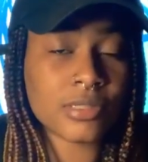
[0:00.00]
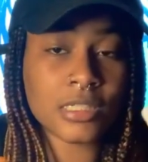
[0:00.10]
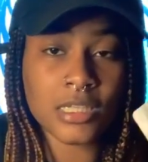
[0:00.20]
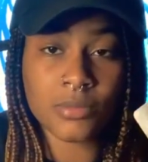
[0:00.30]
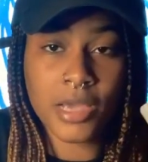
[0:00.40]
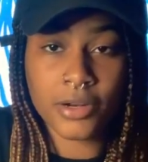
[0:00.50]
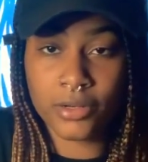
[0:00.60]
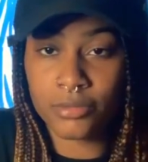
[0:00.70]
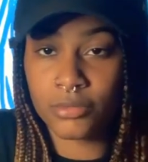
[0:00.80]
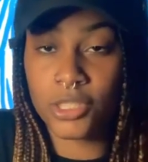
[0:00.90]
It doesn't
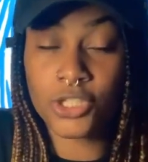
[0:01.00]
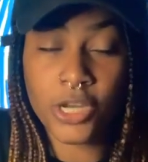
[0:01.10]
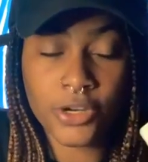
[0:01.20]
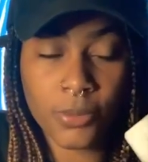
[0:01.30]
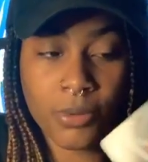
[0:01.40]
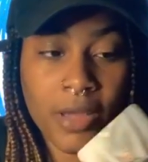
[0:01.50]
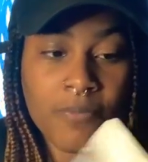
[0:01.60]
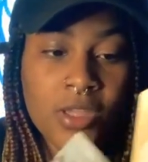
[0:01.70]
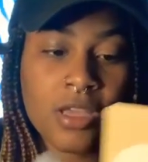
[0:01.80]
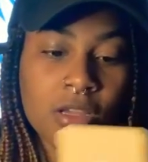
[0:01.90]
matter the gender,
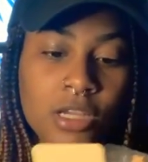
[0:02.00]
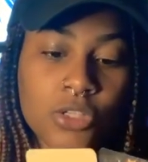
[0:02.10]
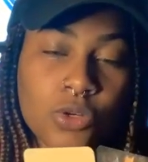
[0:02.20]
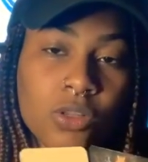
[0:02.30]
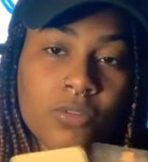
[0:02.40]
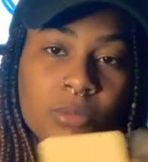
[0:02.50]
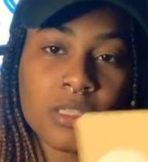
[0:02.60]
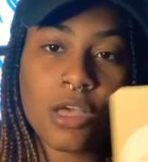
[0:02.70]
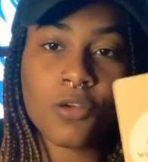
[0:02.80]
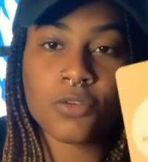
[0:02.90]
but control of
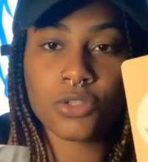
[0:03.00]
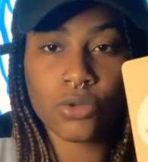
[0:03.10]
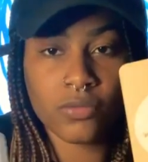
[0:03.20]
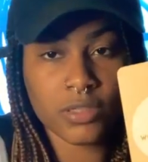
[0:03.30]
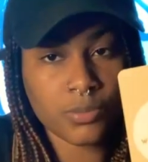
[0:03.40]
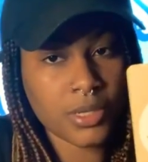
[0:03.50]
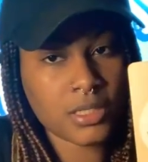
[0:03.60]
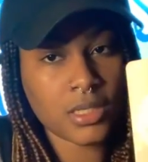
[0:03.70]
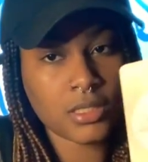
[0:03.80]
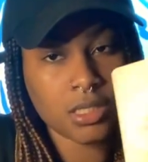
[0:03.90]
himself, control of his
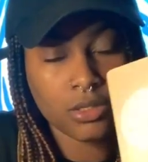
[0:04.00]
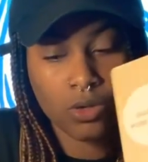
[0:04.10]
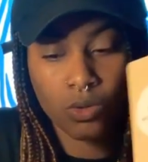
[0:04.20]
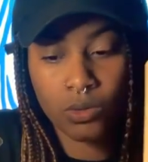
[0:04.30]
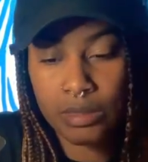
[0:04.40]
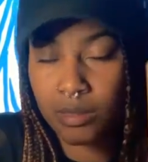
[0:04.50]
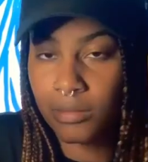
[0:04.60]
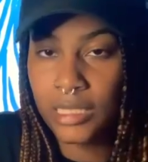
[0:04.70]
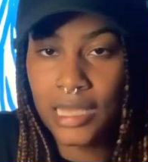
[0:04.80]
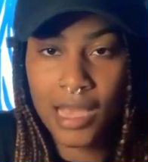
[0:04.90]
business. He knows
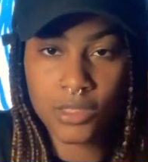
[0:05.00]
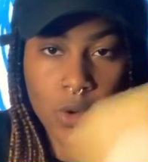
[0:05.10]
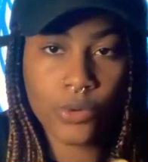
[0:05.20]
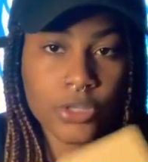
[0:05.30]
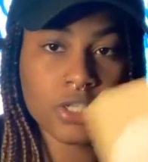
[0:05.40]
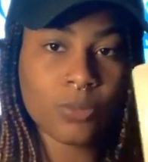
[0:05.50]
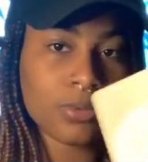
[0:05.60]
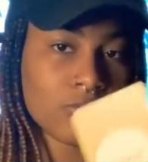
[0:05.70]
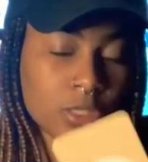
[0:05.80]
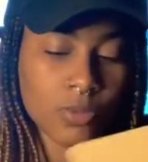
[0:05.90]
he has ownership
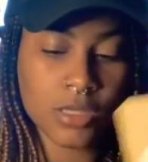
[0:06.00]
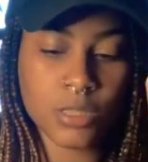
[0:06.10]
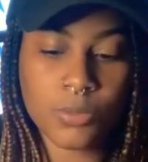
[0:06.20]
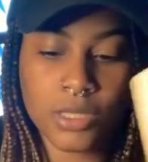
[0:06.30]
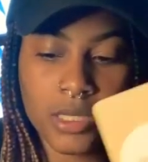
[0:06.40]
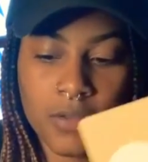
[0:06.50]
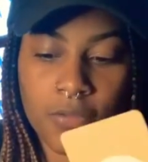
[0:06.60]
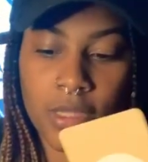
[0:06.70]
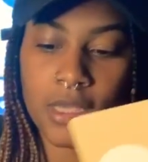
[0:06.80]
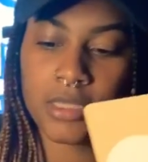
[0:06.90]
and responsibility of
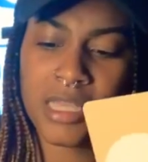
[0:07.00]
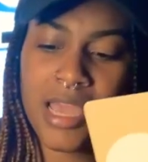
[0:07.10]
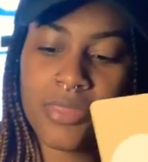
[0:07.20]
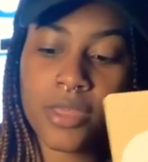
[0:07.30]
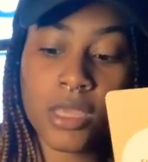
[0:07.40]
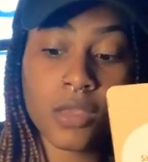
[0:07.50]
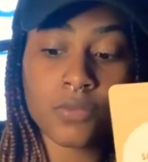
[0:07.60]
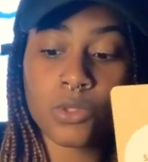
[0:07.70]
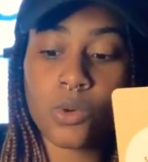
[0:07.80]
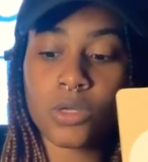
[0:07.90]
things. And the King
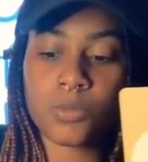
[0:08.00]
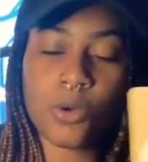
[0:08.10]
of Swords.